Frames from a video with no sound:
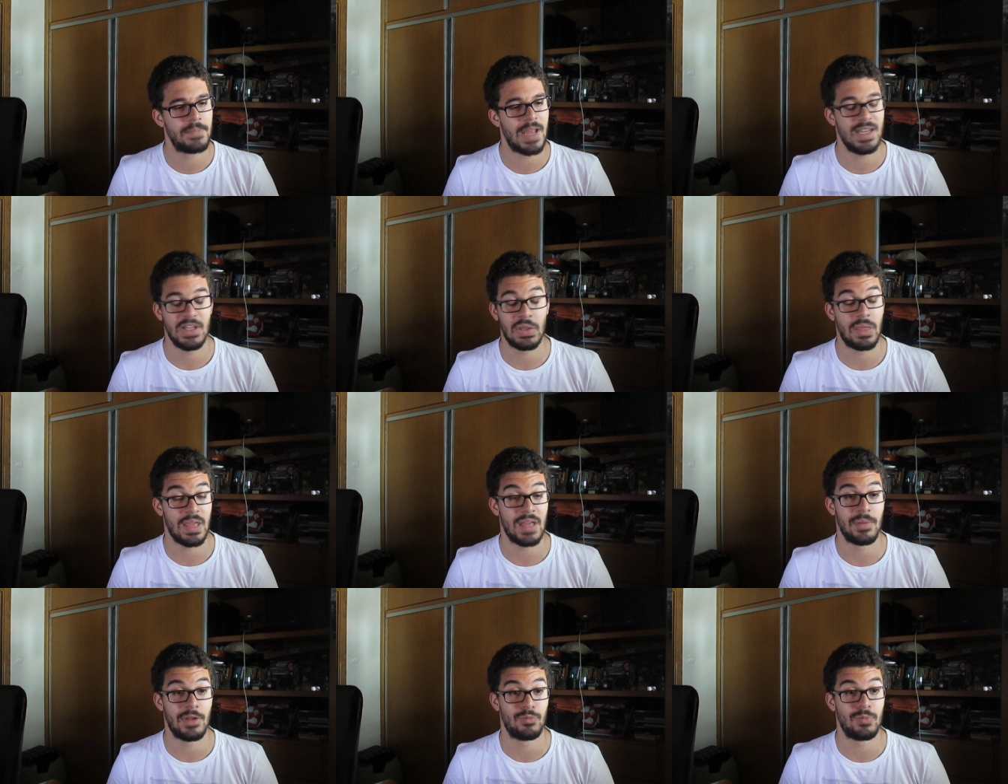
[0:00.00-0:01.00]
I need to think
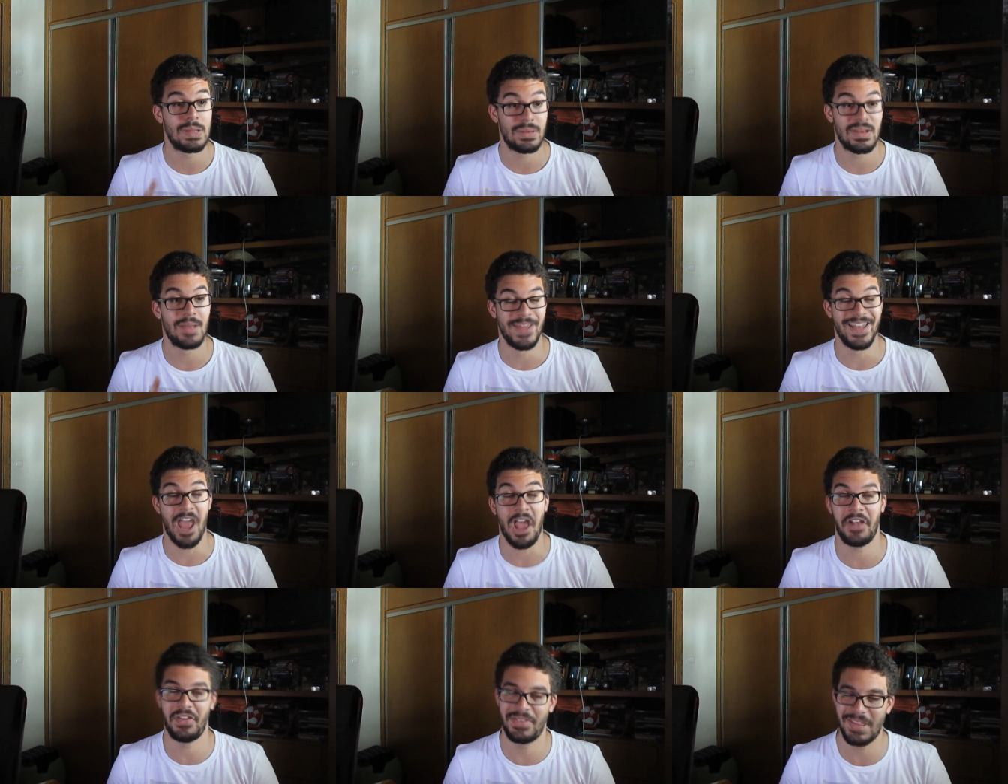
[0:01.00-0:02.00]
about what's coming
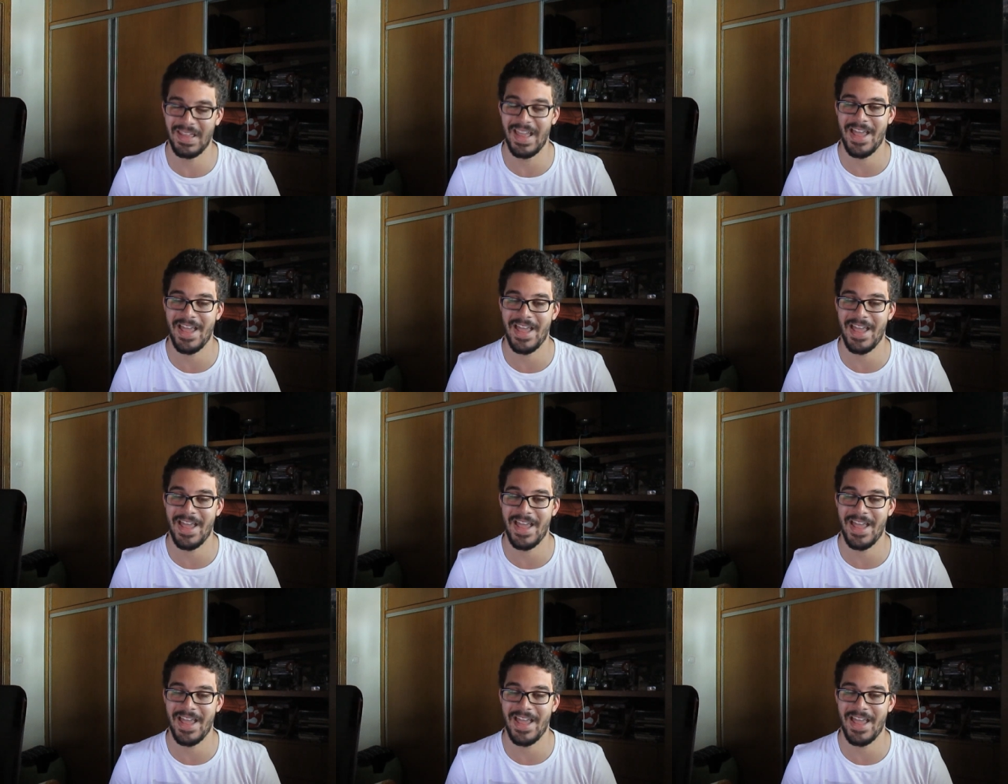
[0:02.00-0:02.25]
next.